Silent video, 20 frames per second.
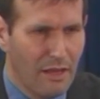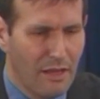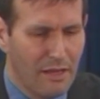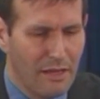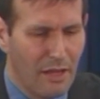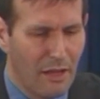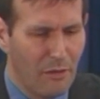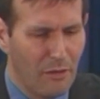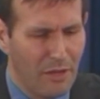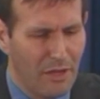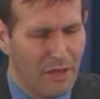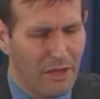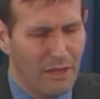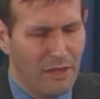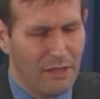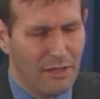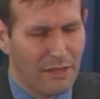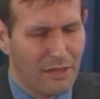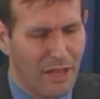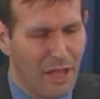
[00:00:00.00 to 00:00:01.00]
Now,
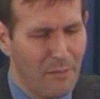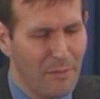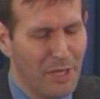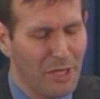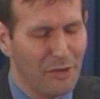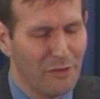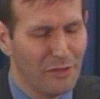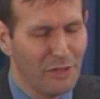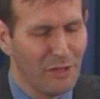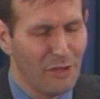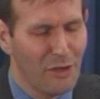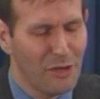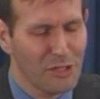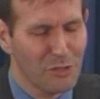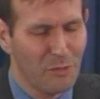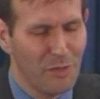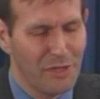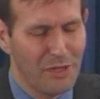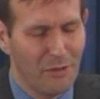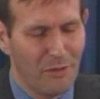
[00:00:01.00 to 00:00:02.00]
commenting on the
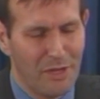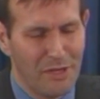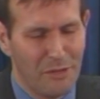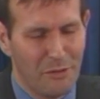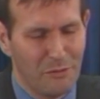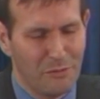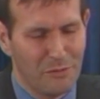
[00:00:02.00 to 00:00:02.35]
launch window, I know